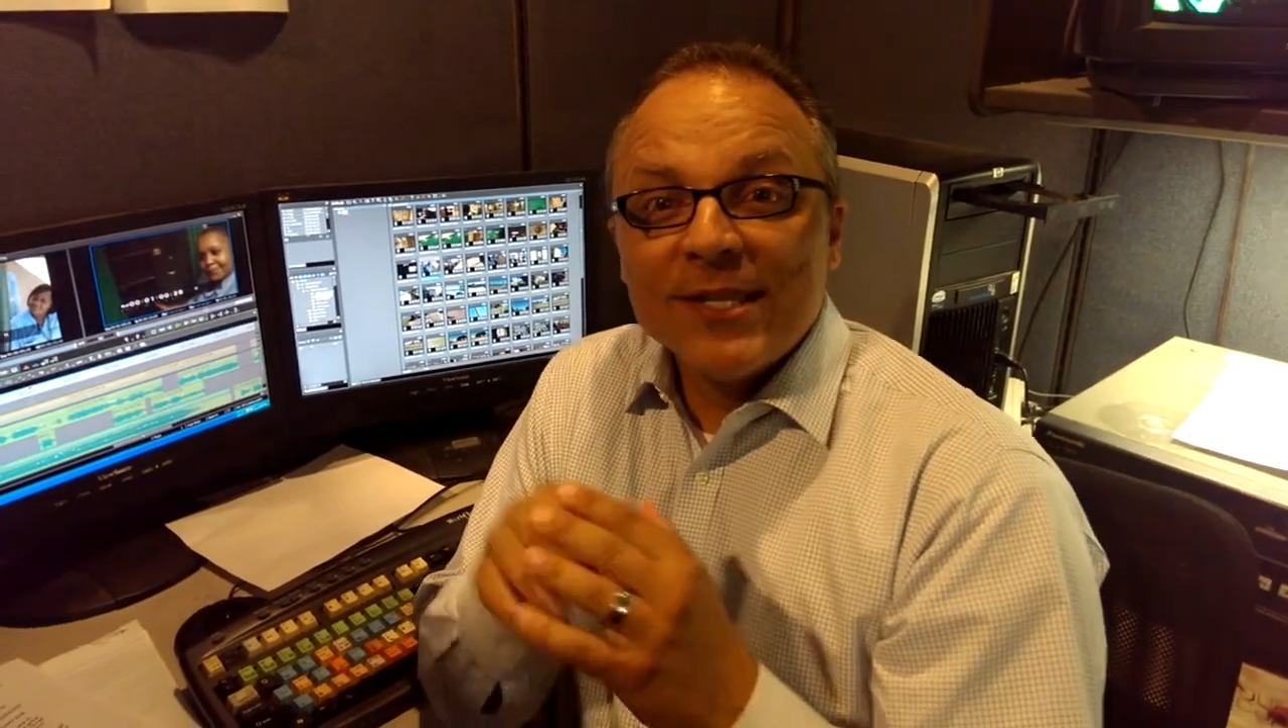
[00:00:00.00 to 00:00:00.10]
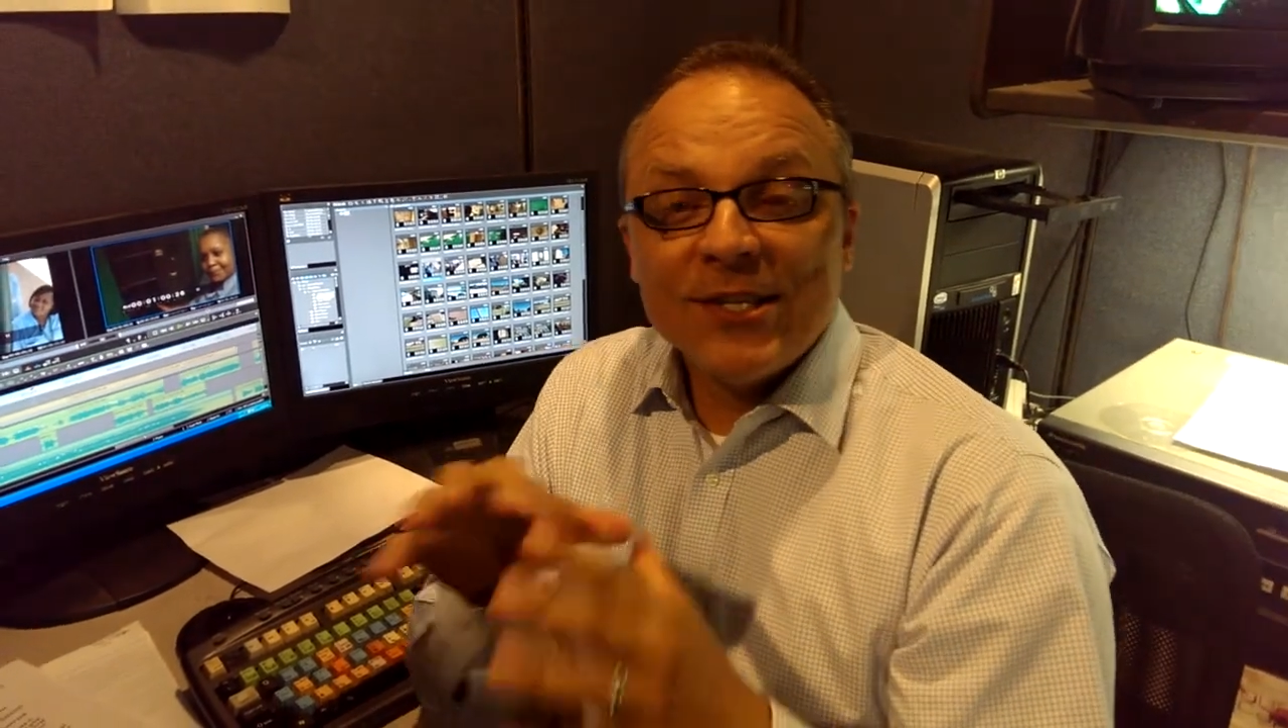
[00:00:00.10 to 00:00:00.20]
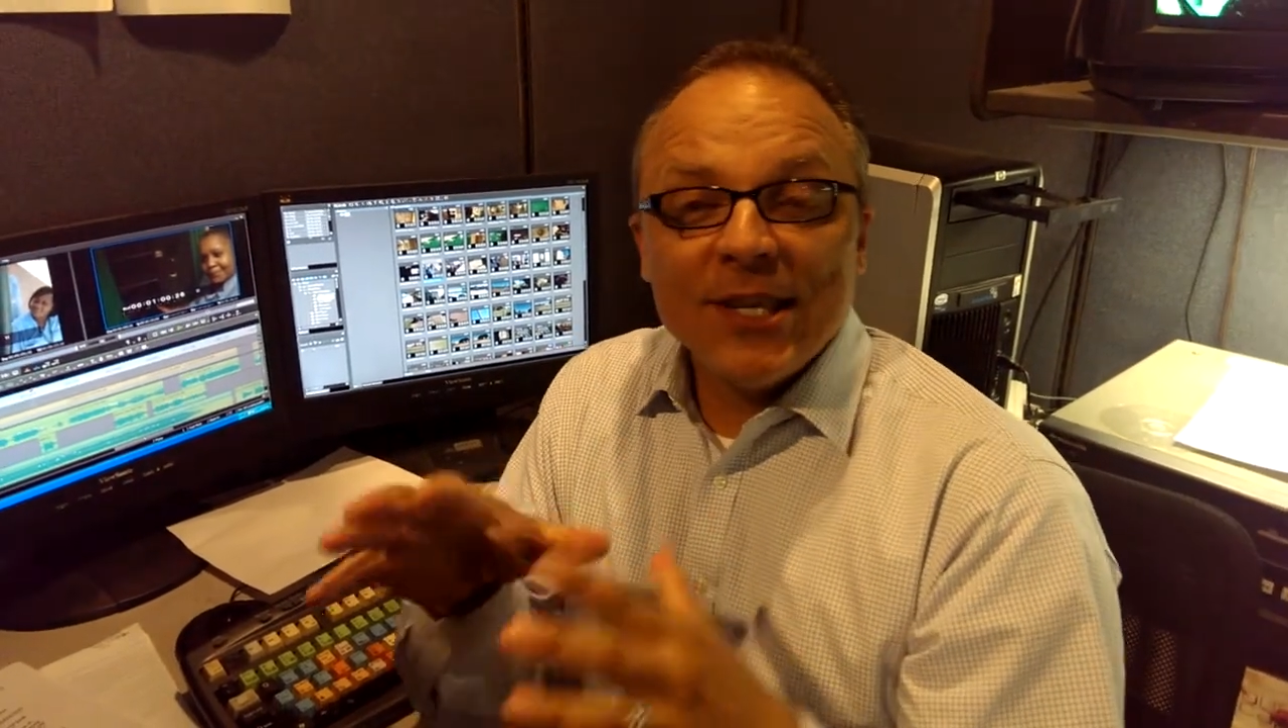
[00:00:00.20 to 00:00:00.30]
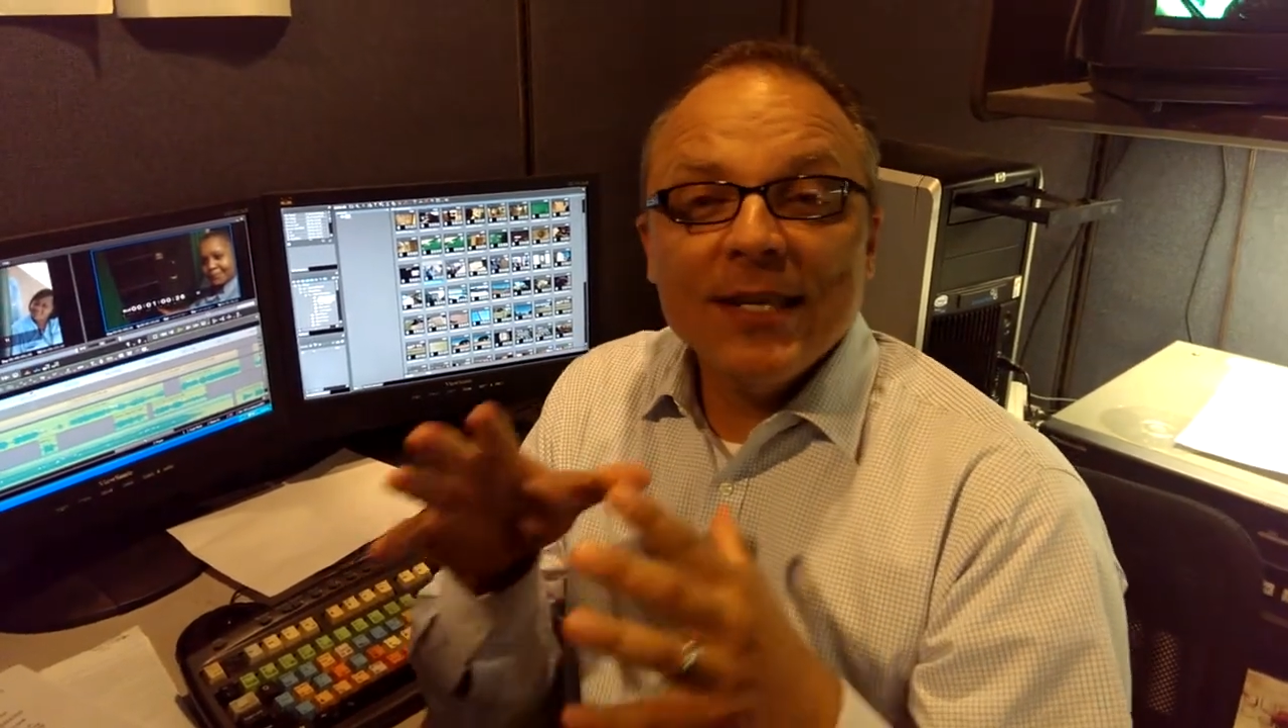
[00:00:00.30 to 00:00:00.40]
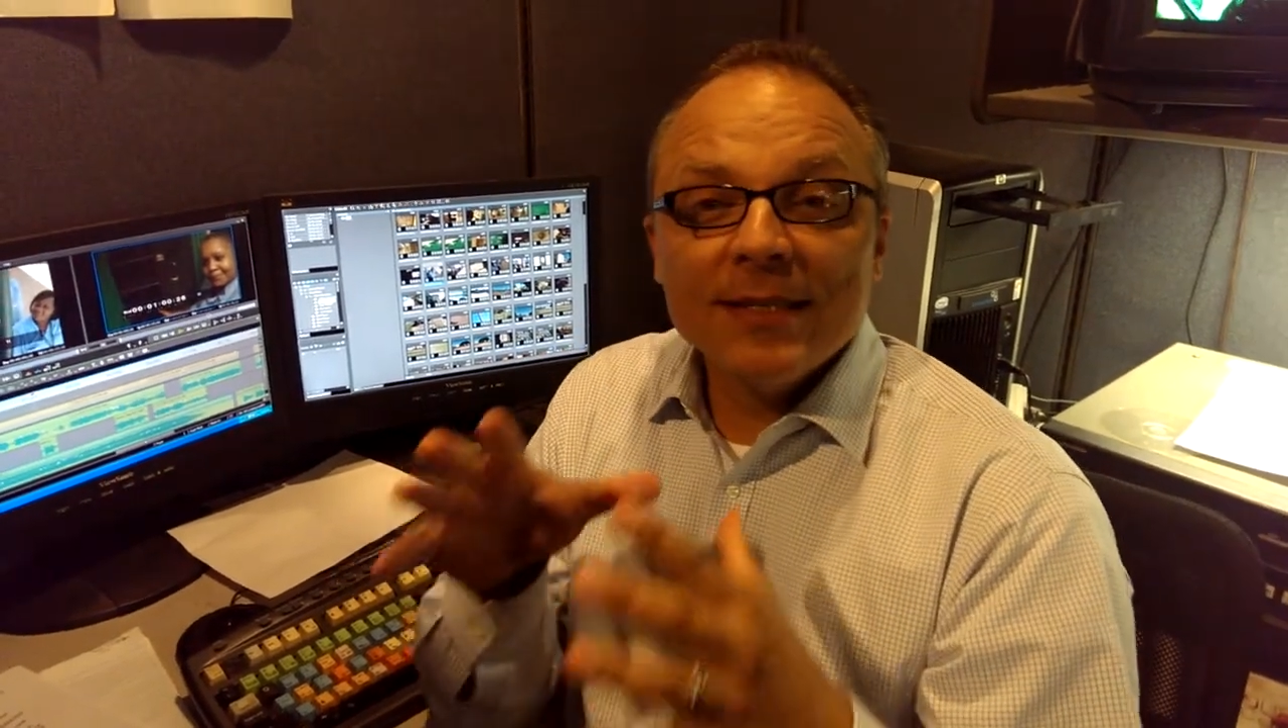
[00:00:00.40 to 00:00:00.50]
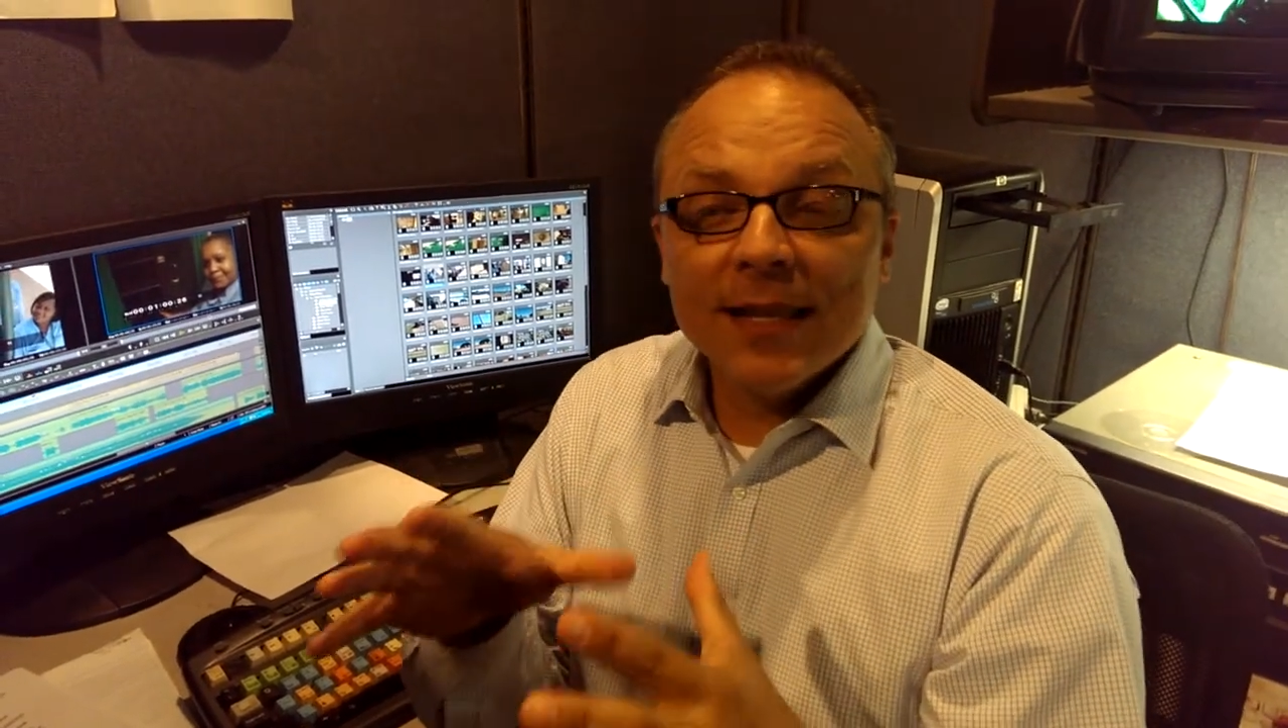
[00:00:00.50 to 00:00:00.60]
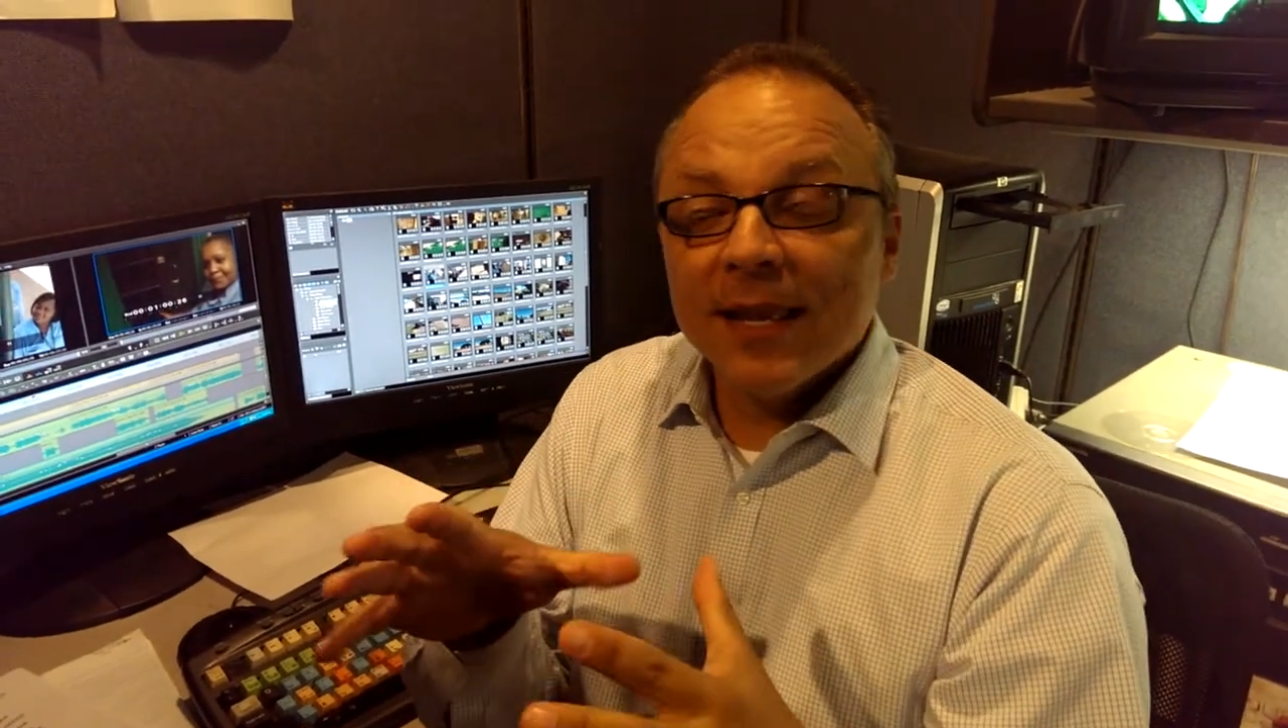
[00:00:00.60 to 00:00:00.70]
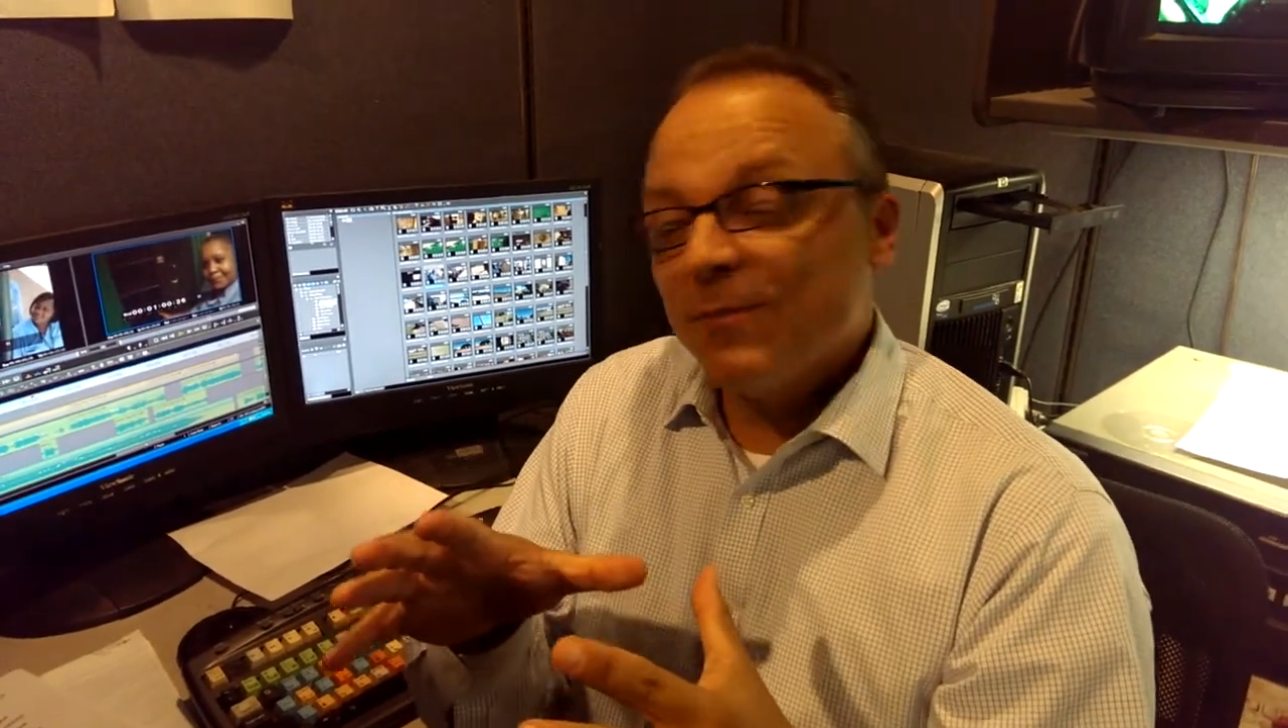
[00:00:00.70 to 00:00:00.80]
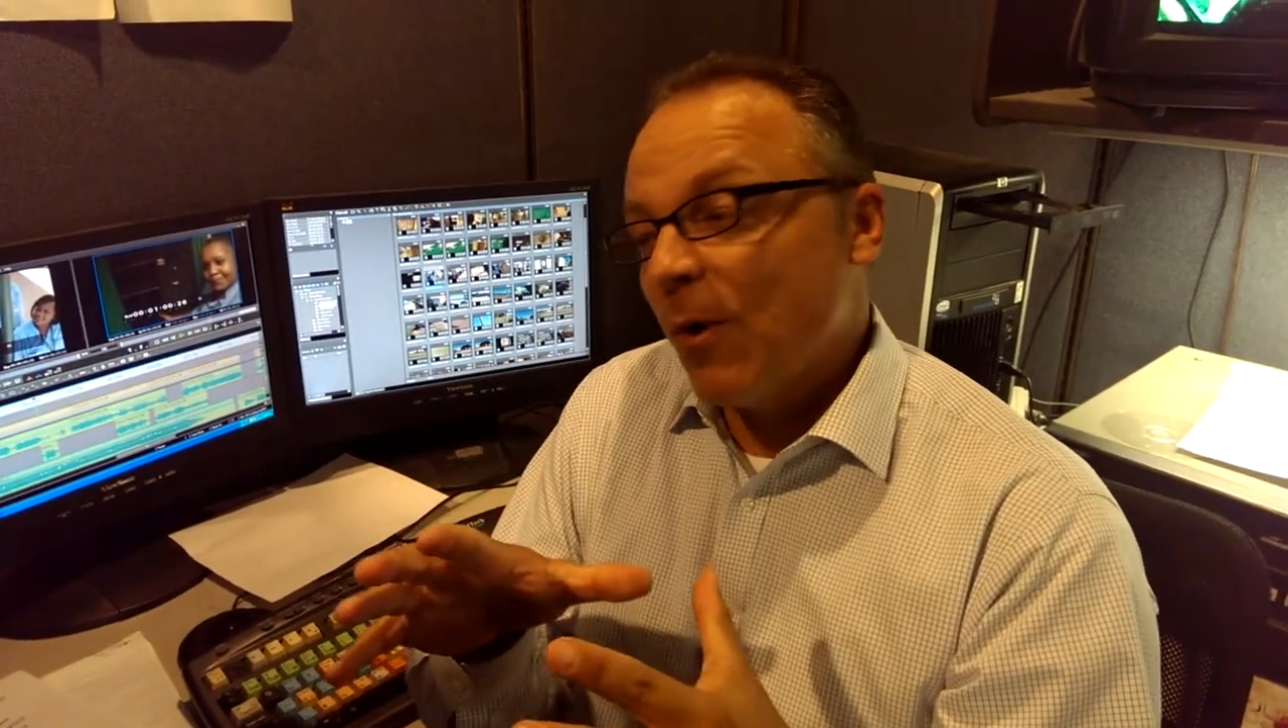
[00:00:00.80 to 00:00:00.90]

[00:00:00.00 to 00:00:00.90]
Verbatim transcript: She says